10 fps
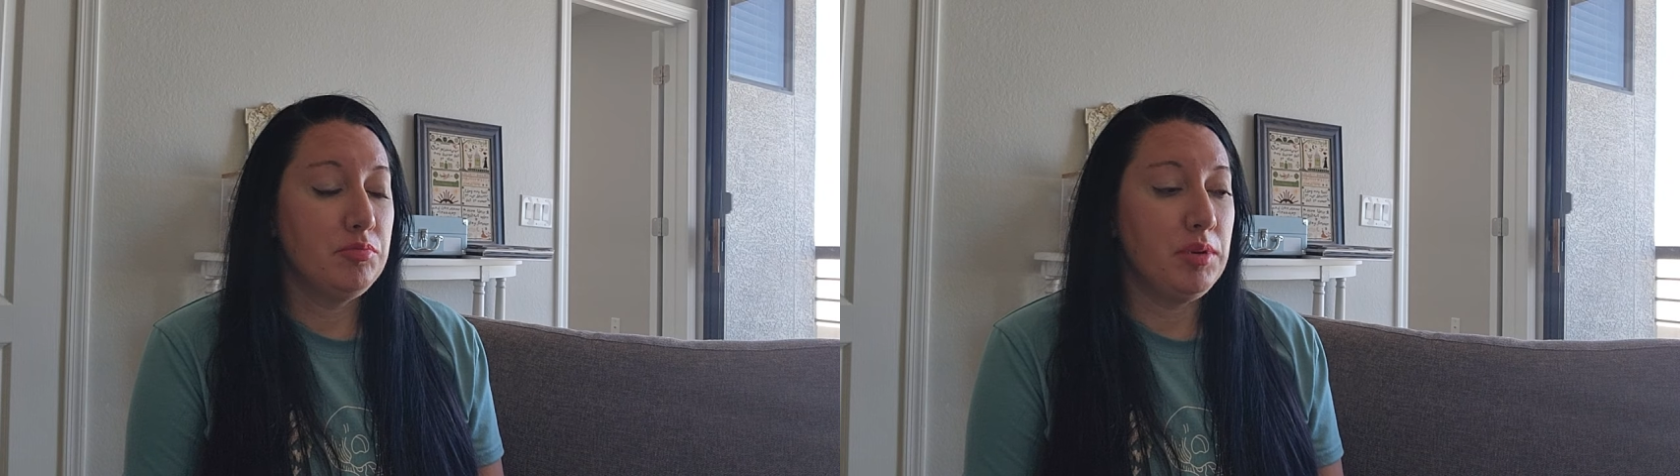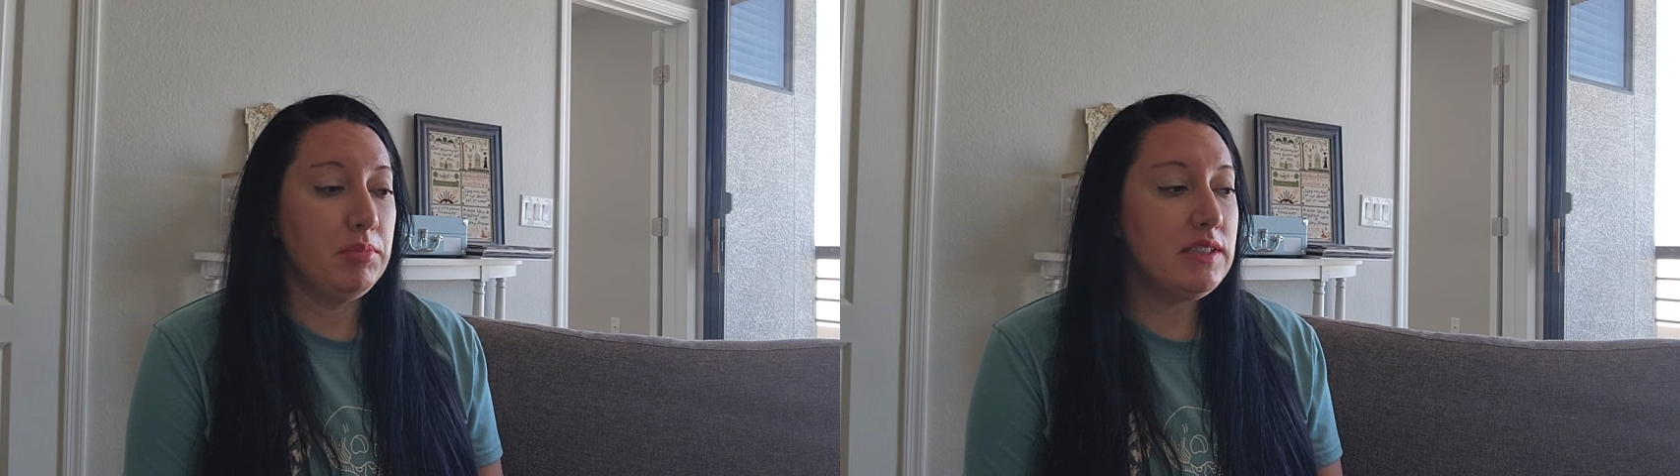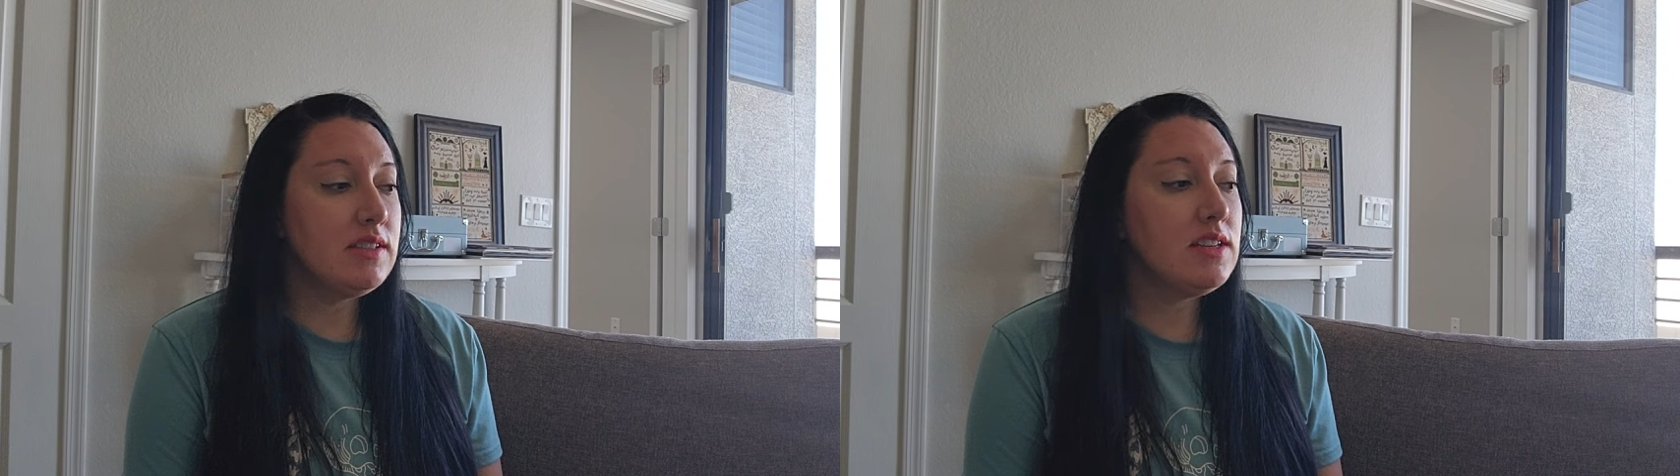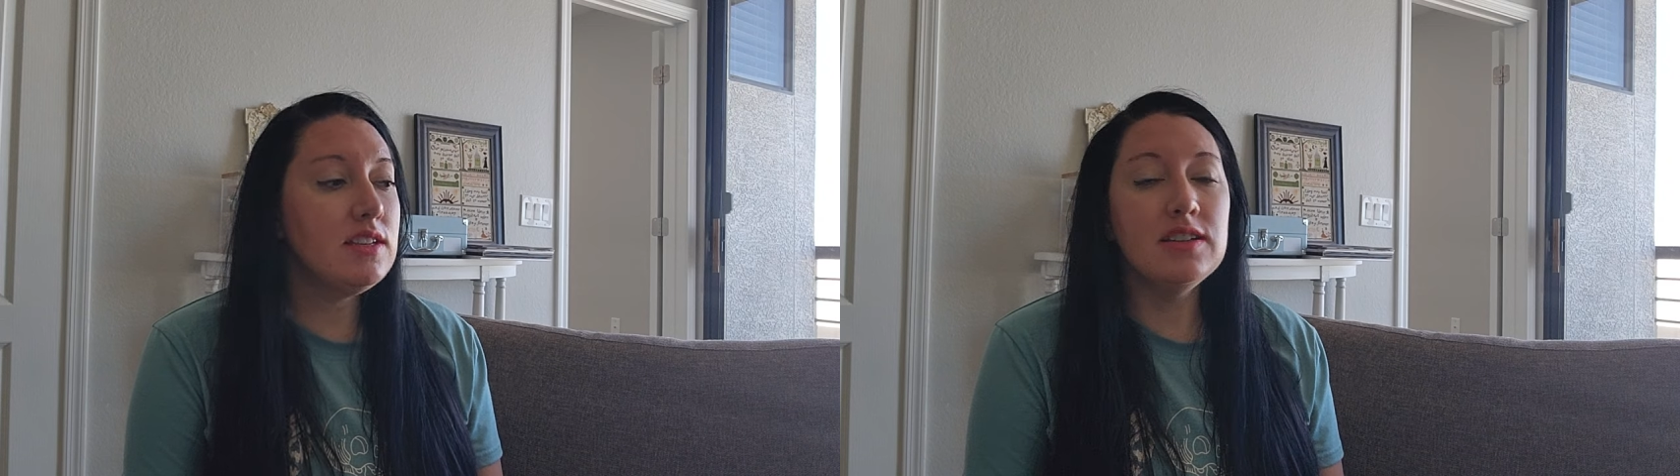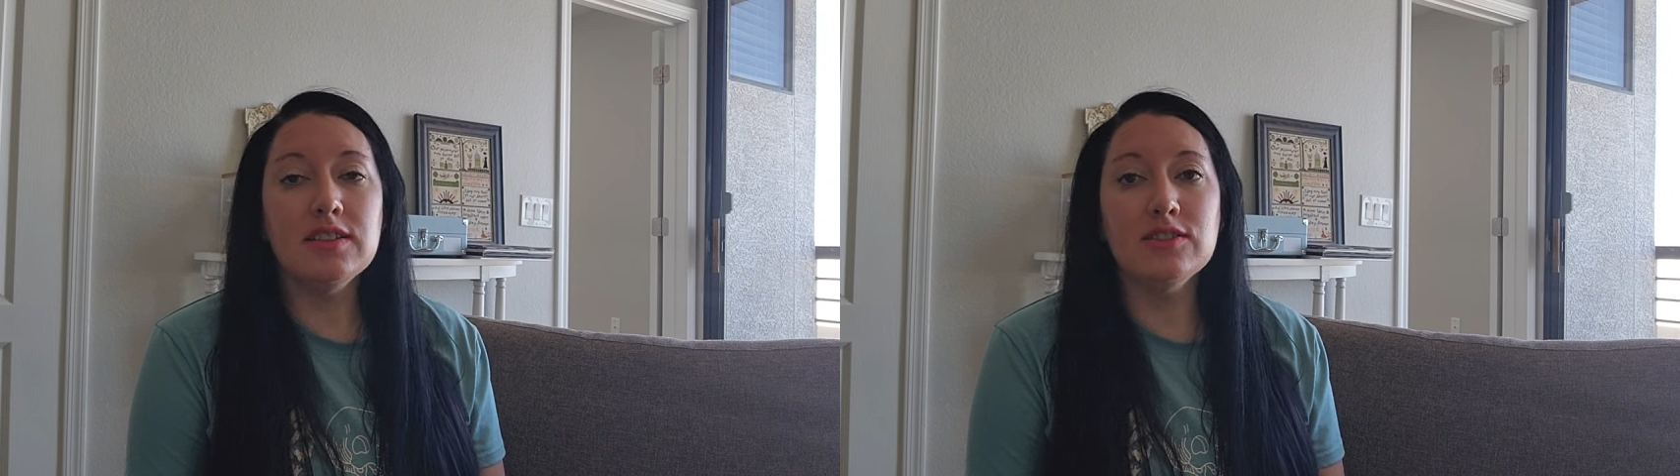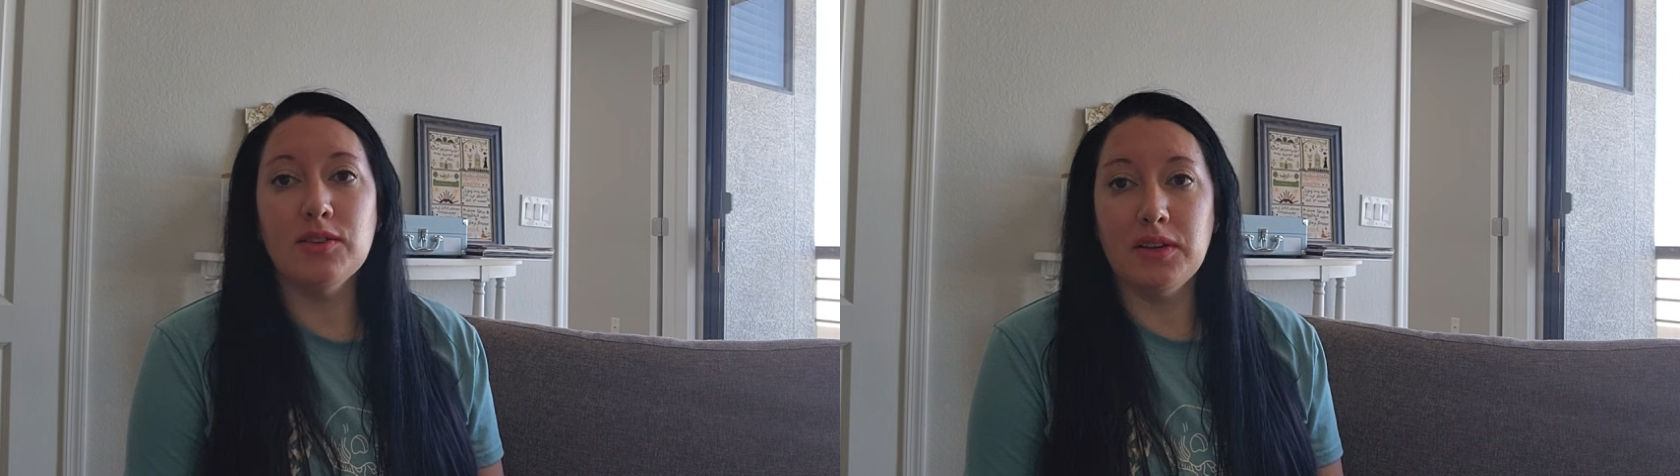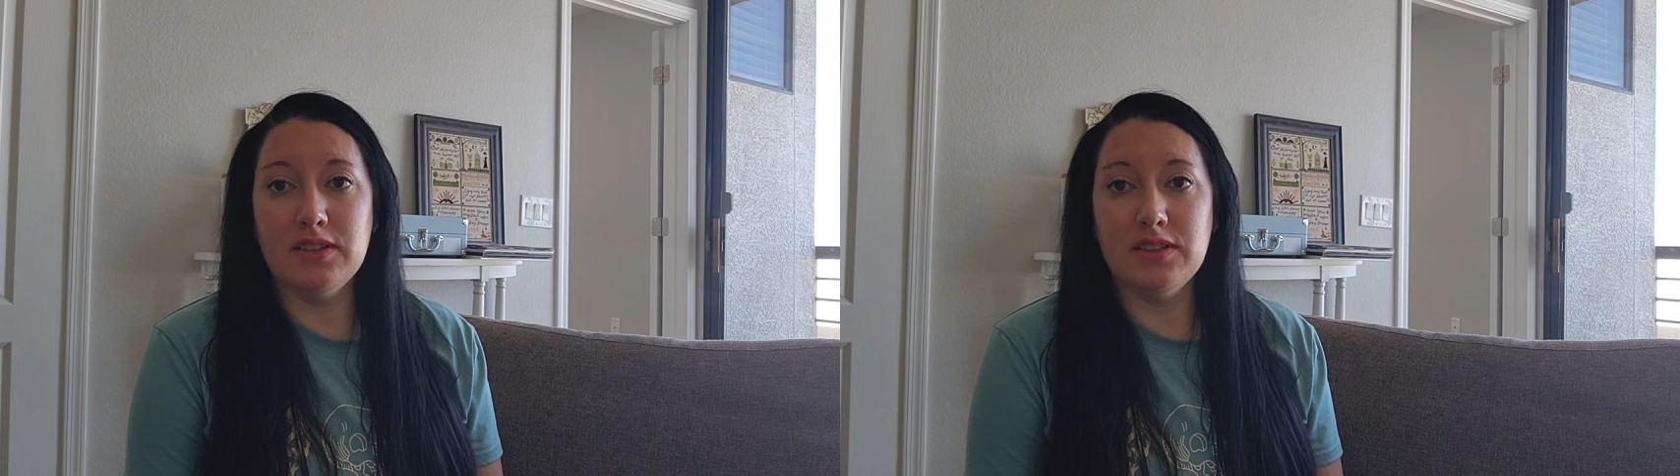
been busy, so I